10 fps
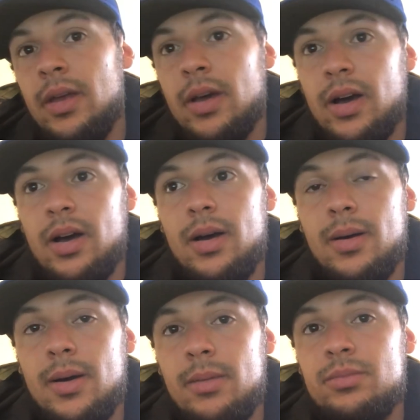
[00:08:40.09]

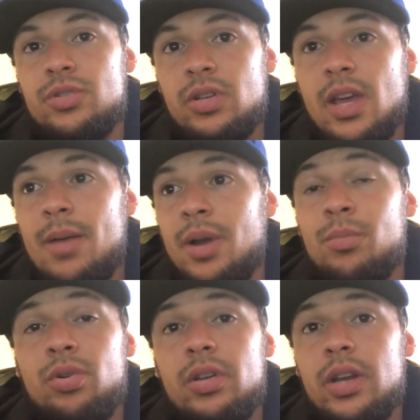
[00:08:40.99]
So, yeah, but
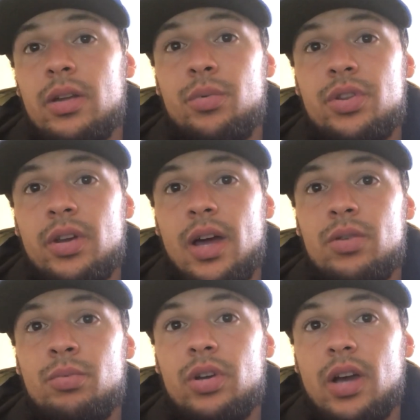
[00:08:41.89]
I'm rolling with
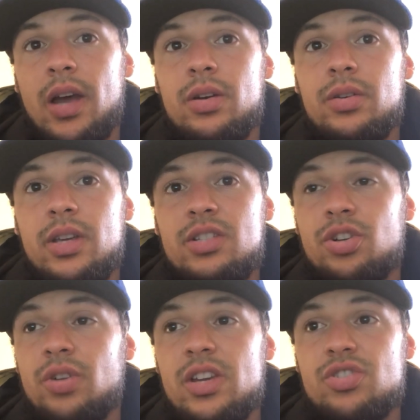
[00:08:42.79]
Renato Moicano. He's a
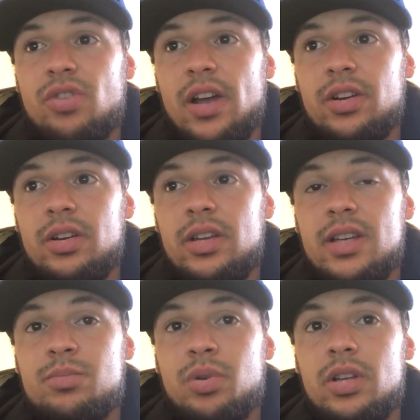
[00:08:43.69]
great striker. He
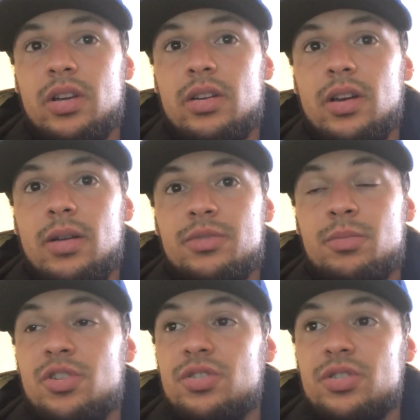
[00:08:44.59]
has pretty good
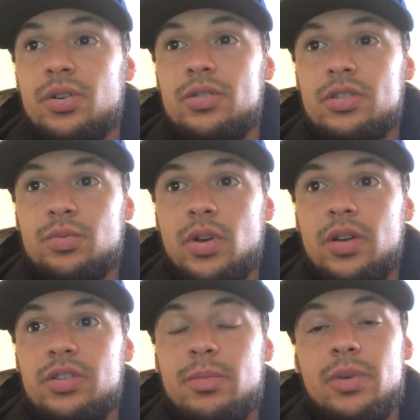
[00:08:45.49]
submission skills as well.
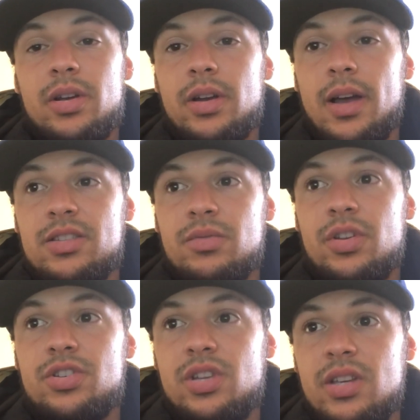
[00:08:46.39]
And Damir
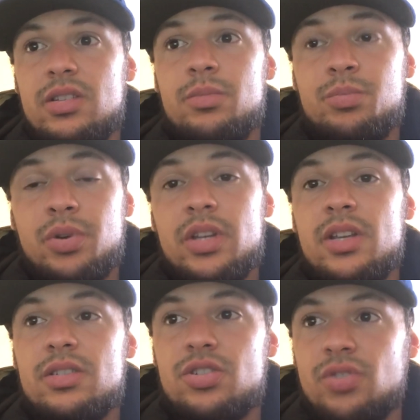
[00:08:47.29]
Hadzovic, he's a pretty
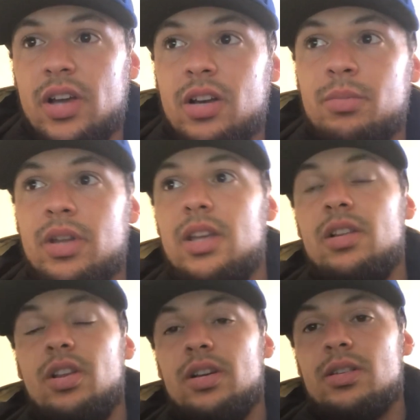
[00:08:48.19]
decent striker, but he
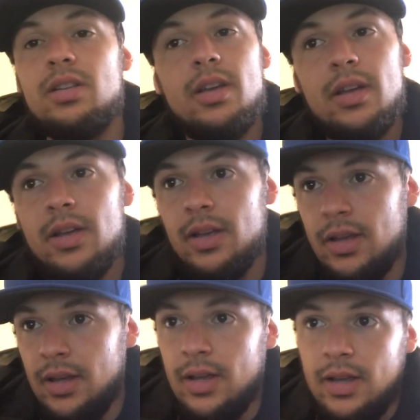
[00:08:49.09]
looked
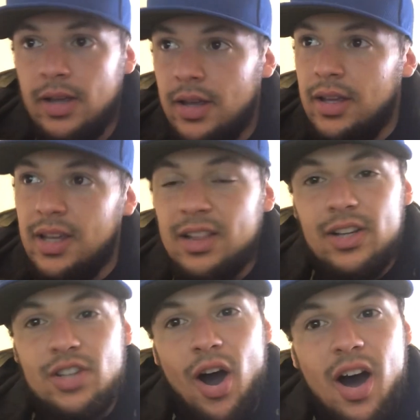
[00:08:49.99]

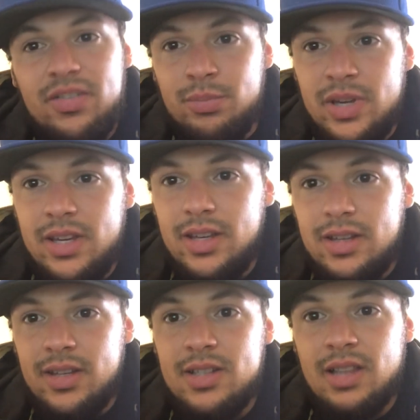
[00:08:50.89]
offbeat
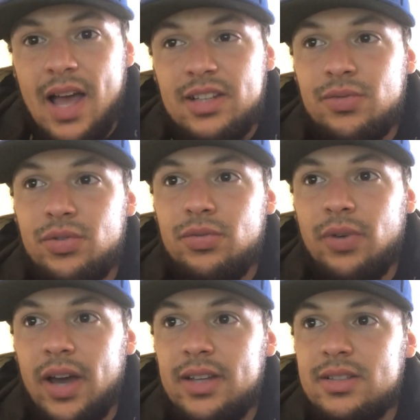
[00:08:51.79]
in his last few
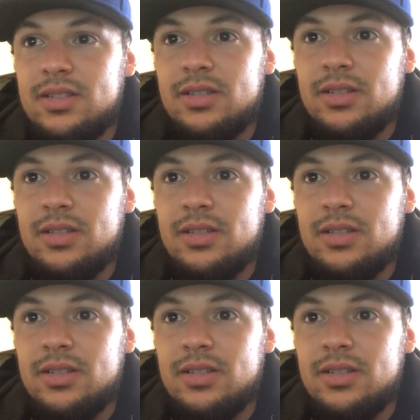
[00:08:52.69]
fights.